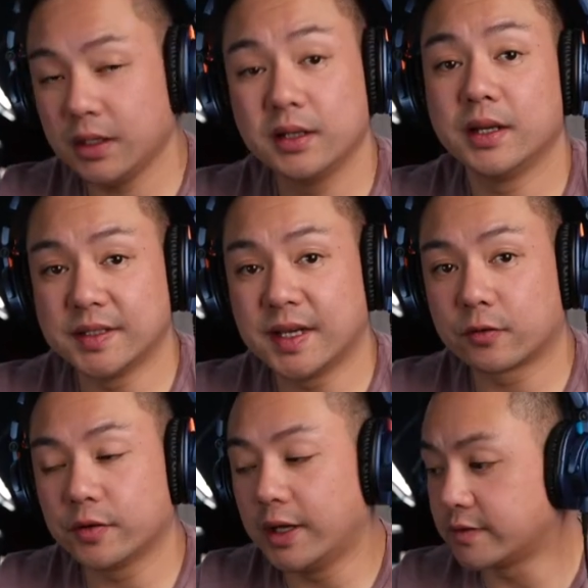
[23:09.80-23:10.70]

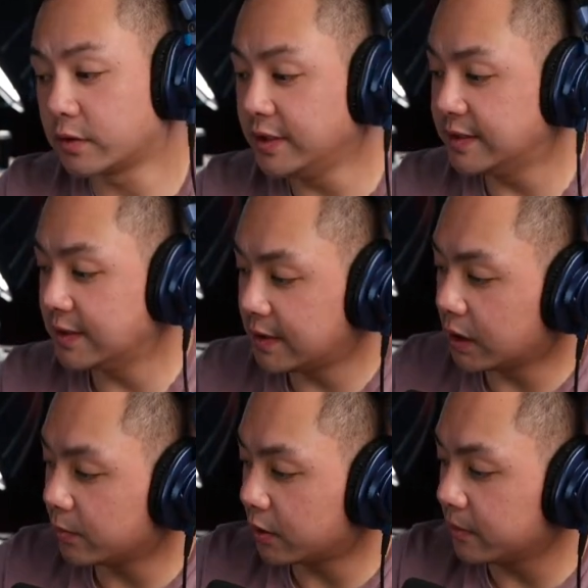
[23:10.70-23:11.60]
integral knives are easy to take
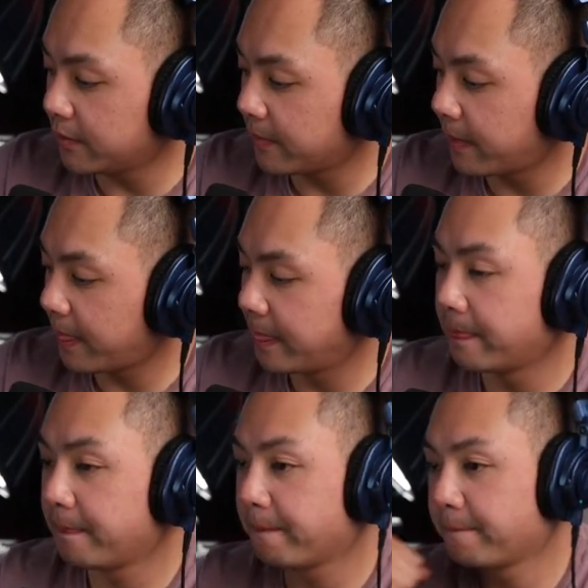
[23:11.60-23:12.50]
apart,
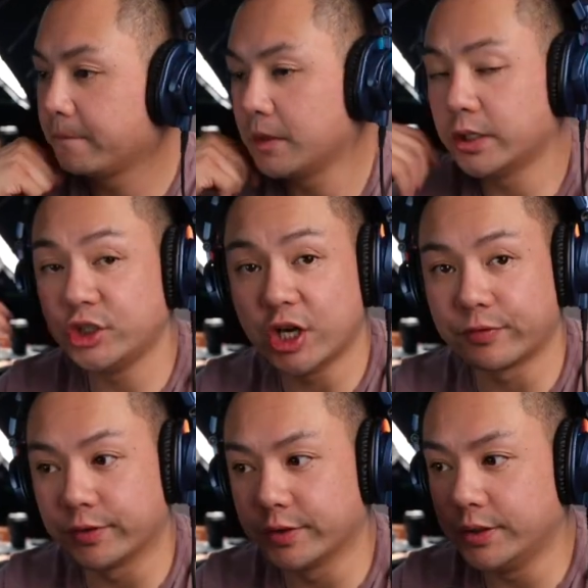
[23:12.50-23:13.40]
generally.